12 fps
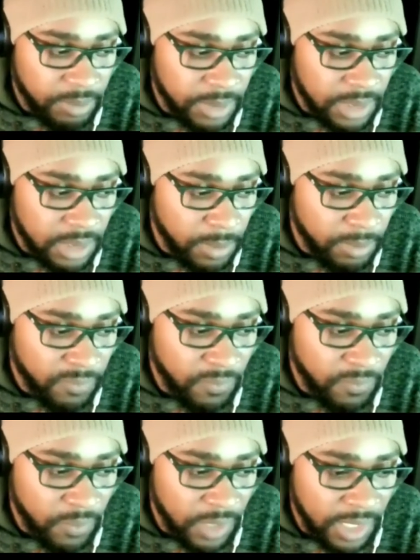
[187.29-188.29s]
But
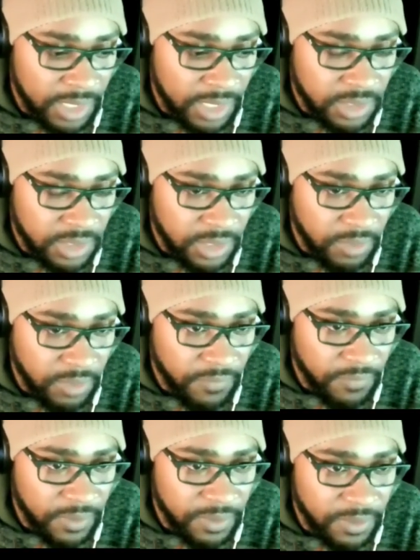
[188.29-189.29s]
before I actually go
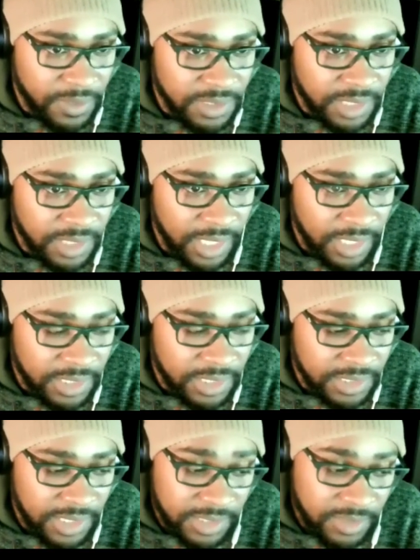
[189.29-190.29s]
further into that,
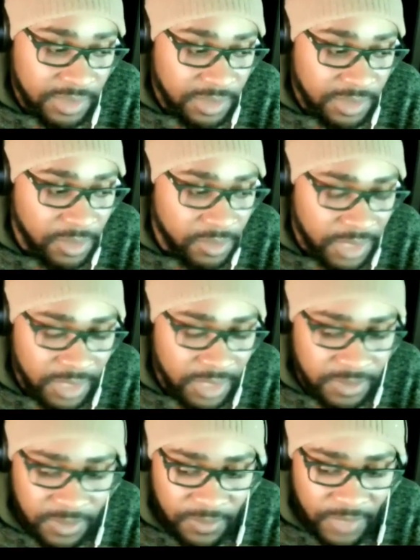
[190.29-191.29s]
because that's gonna go down
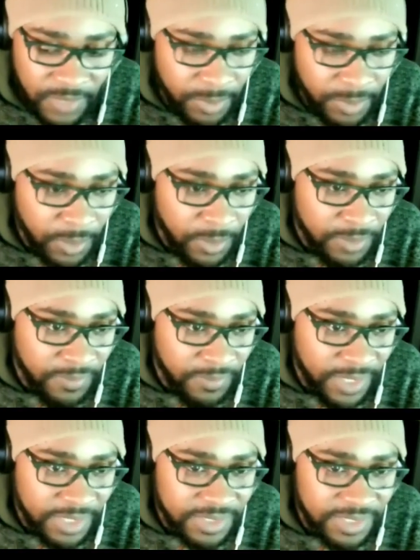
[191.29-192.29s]
to a rabbit hole if
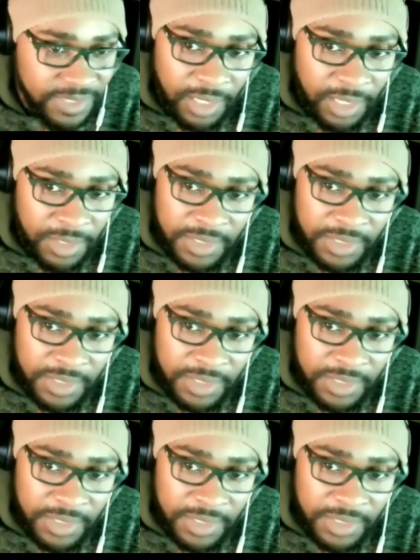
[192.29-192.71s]
I continue,